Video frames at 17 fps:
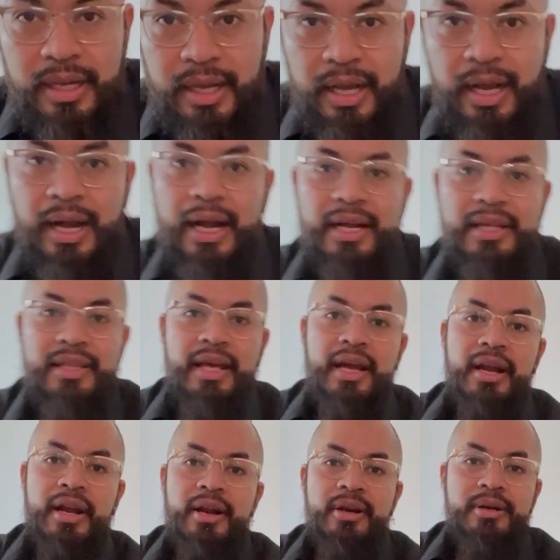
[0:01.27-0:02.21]
Hi
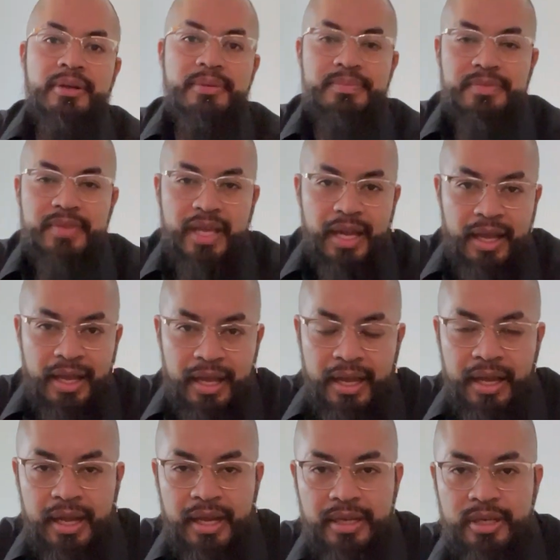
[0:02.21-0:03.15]
there,
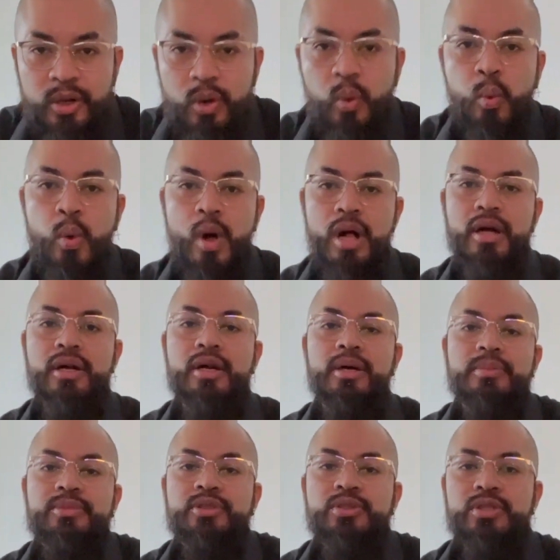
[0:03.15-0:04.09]
and
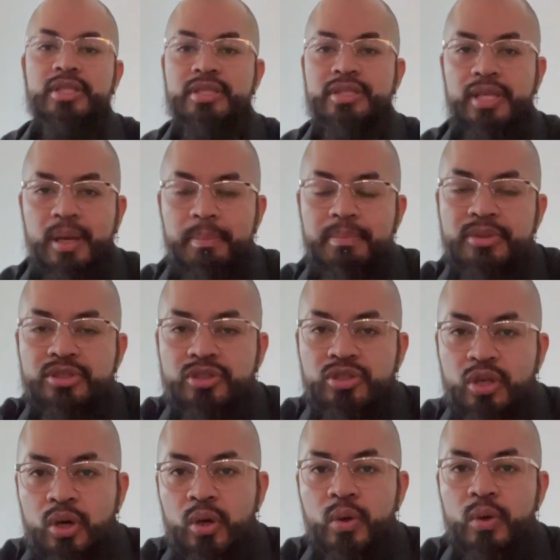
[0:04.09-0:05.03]
welcome to this
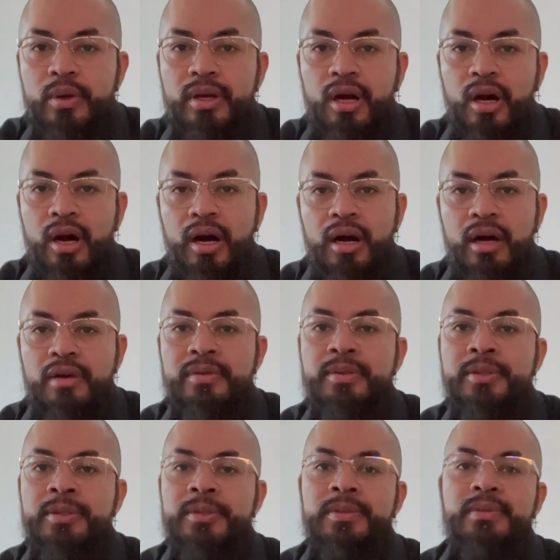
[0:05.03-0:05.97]
episode
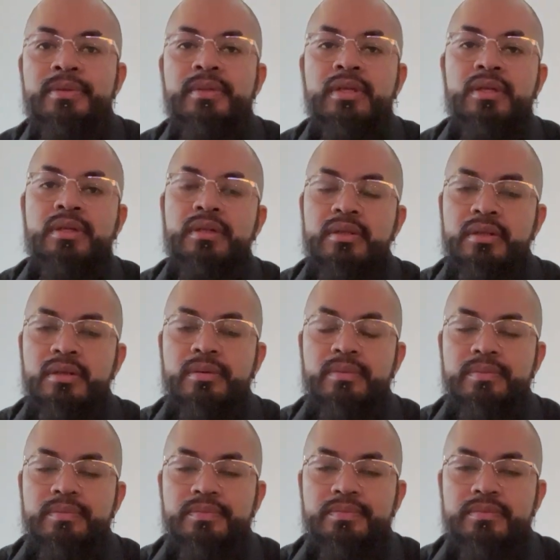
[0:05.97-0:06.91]
of
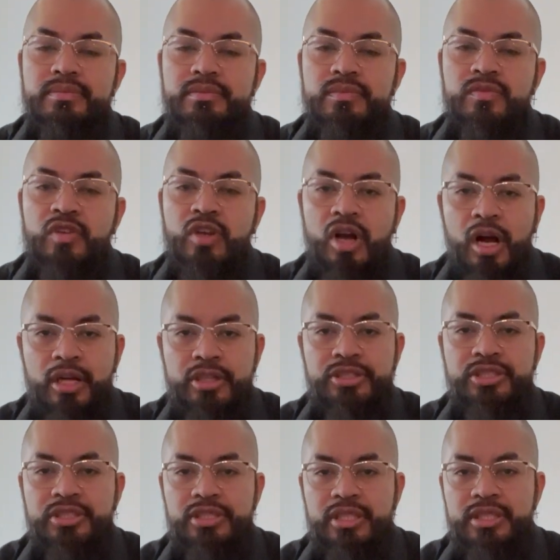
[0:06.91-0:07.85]

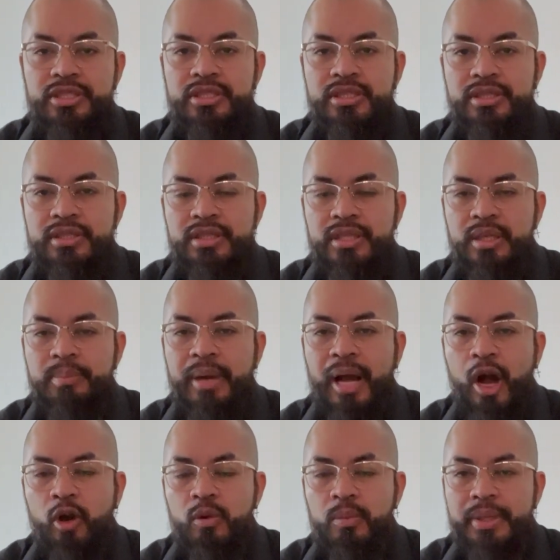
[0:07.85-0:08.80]
Consciousness
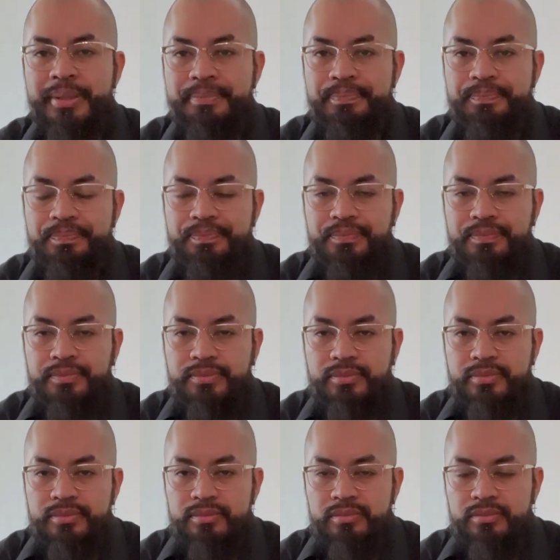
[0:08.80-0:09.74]
Empowerment.
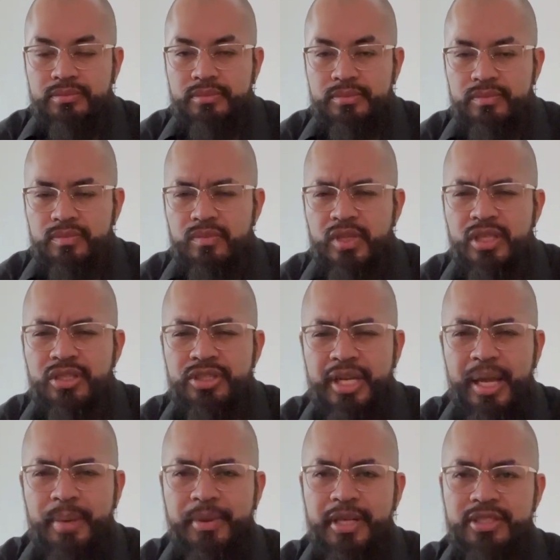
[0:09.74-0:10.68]

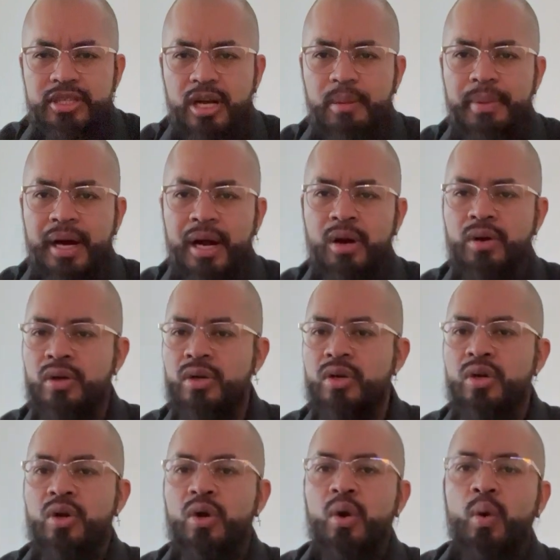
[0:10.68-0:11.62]
Today I'm going to talk about
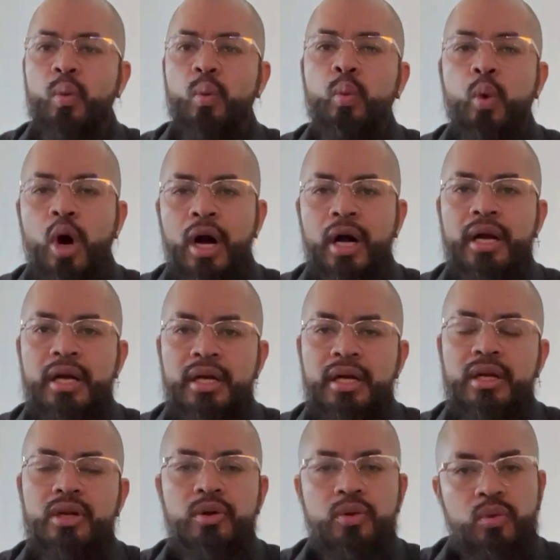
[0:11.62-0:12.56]

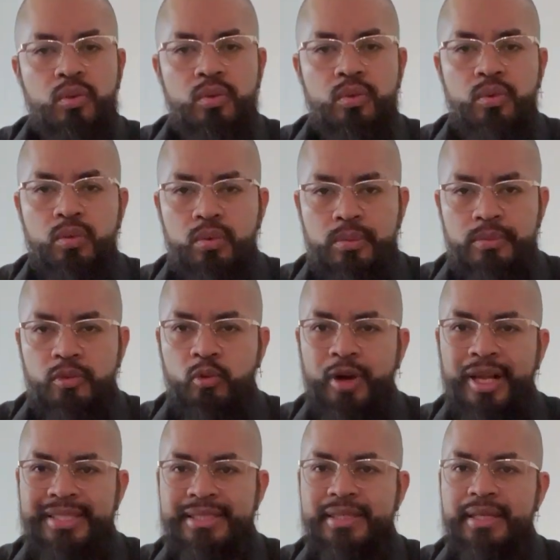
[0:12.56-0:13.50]
what
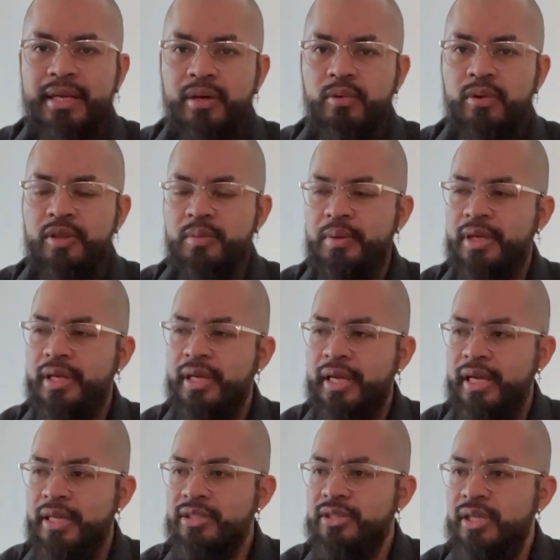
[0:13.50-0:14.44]
resonated with me
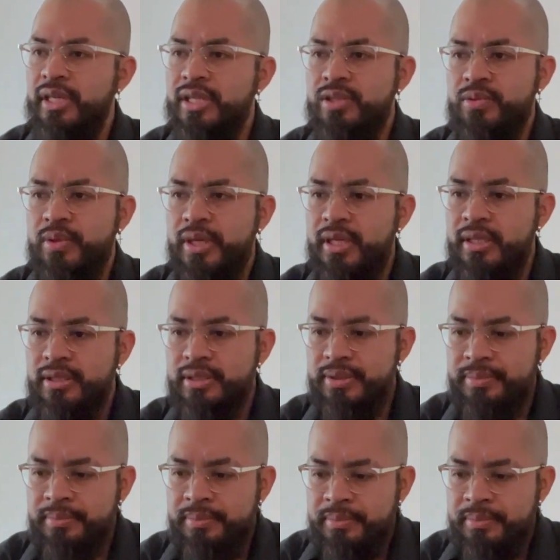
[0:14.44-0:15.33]
in today's readings.